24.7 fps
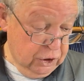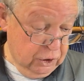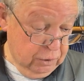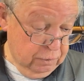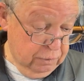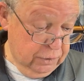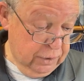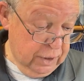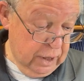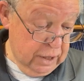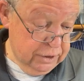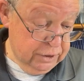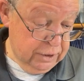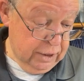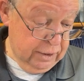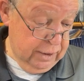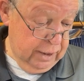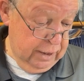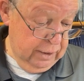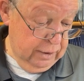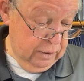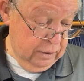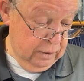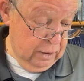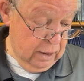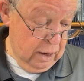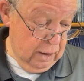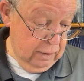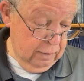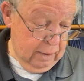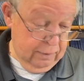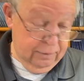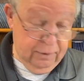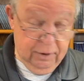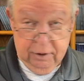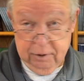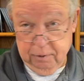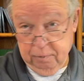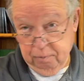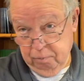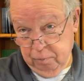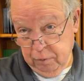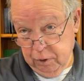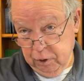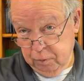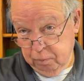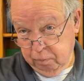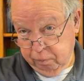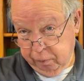some tests I need to done.
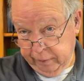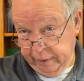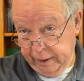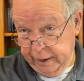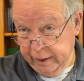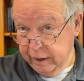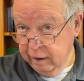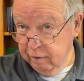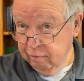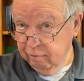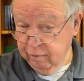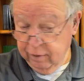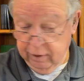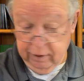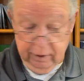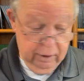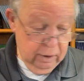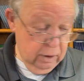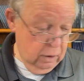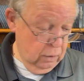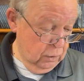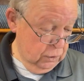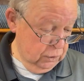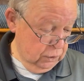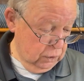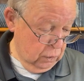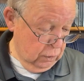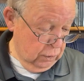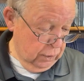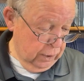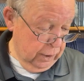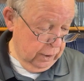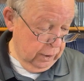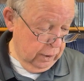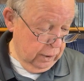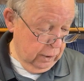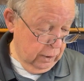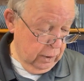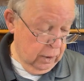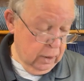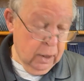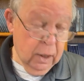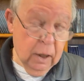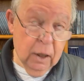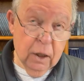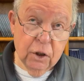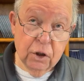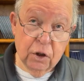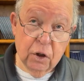This planning video is on here.
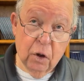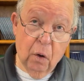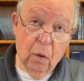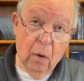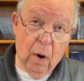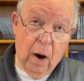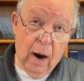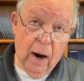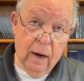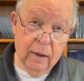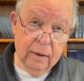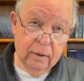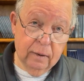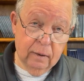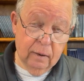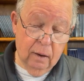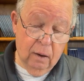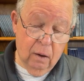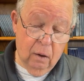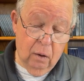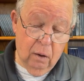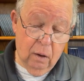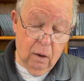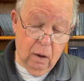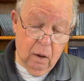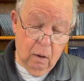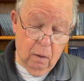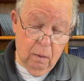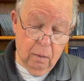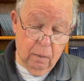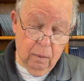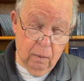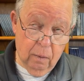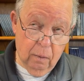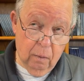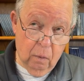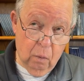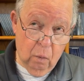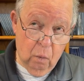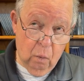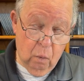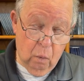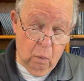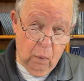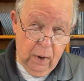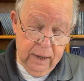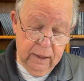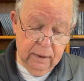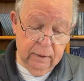So on a
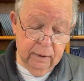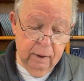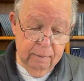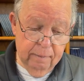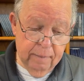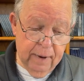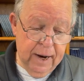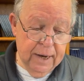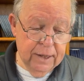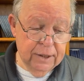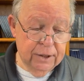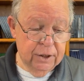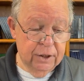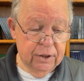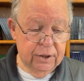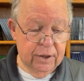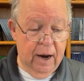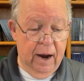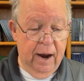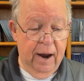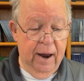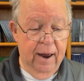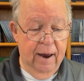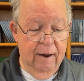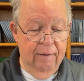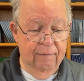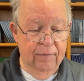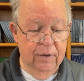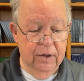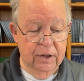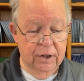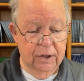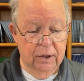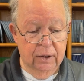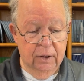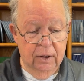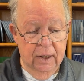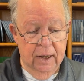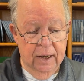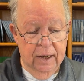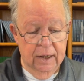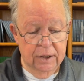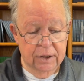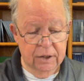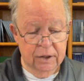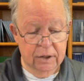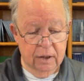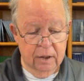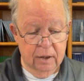weekly basis, I have this
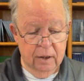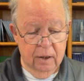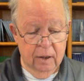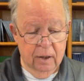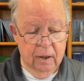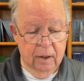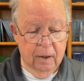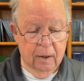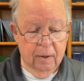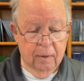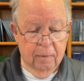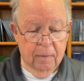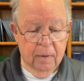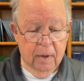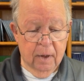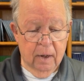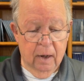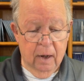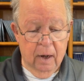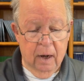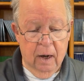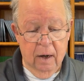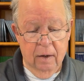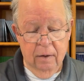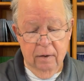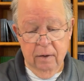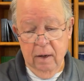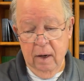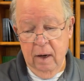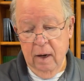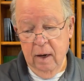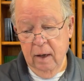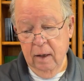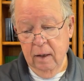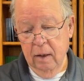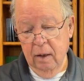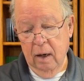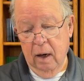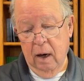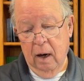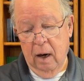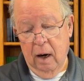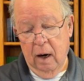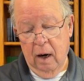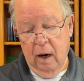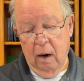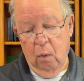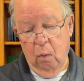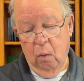list. And then
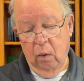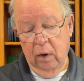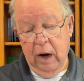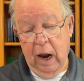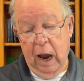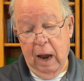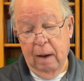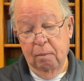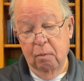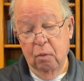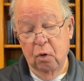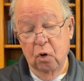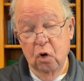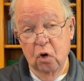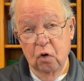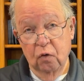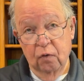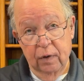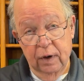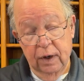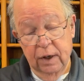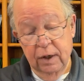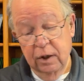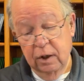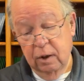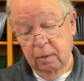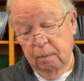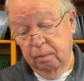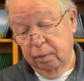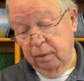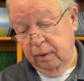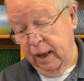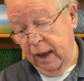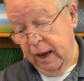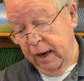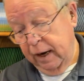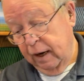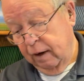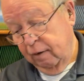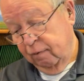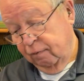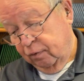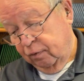when I move into planning